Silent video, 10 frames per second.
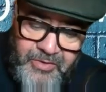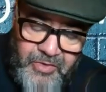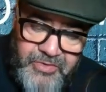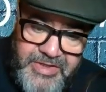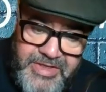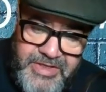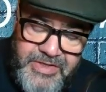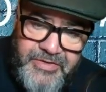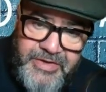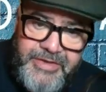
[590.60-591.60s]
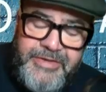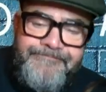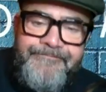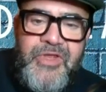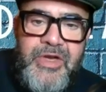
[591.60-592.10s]
on the,
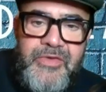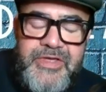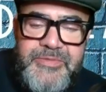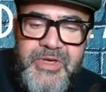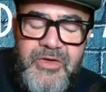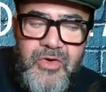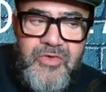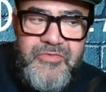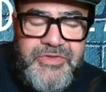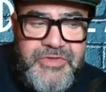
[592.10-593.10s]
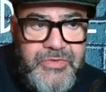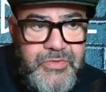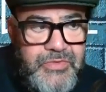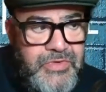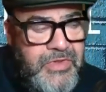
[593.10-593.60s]
there's been a lot of
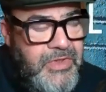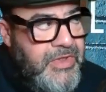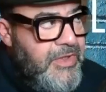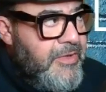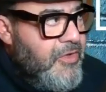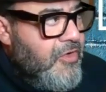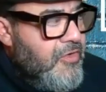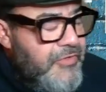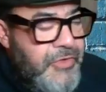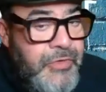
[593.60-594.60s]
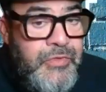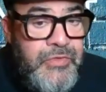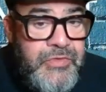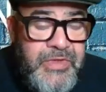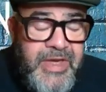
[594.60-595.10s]
issues, a lot of
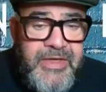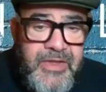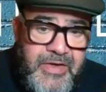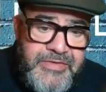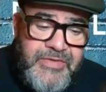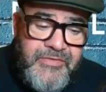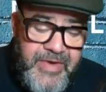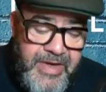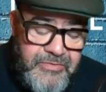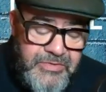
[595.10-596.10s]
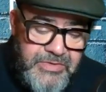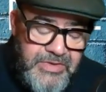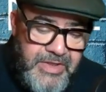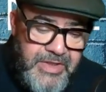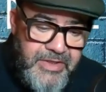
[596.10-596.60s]
news headlines around
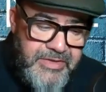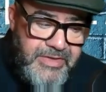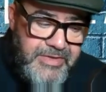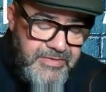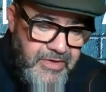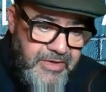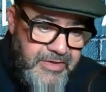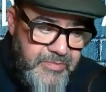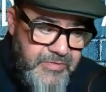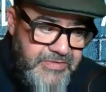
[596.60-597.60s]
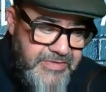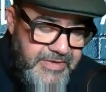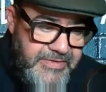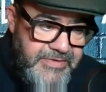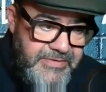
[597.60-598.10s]
the asylum
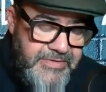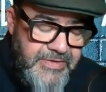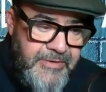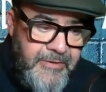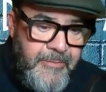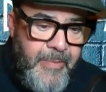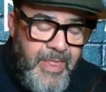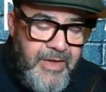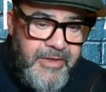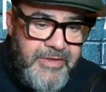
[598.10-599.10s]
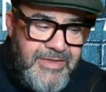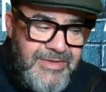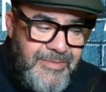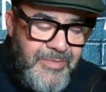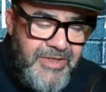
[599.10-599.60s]
seekers. There's
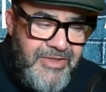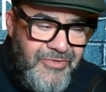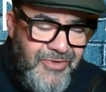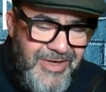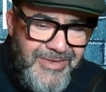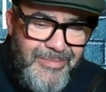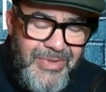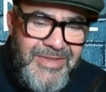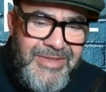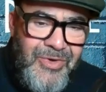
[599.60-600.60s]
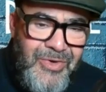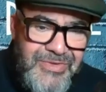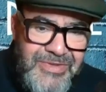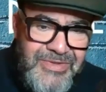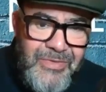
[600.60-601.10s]
some incredibly
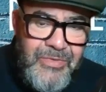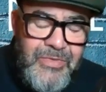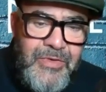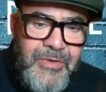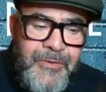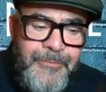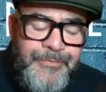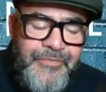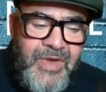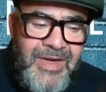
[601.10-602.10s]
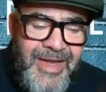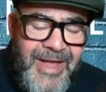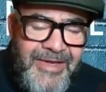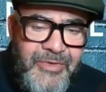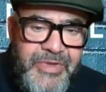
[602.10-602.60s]
hostile
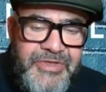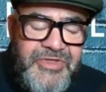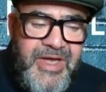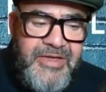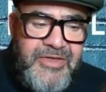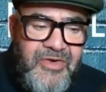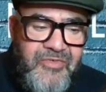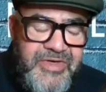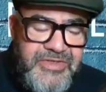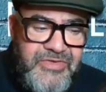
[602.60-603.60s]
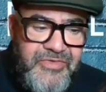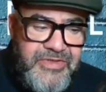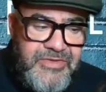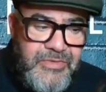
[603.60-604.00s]
language and rhetoric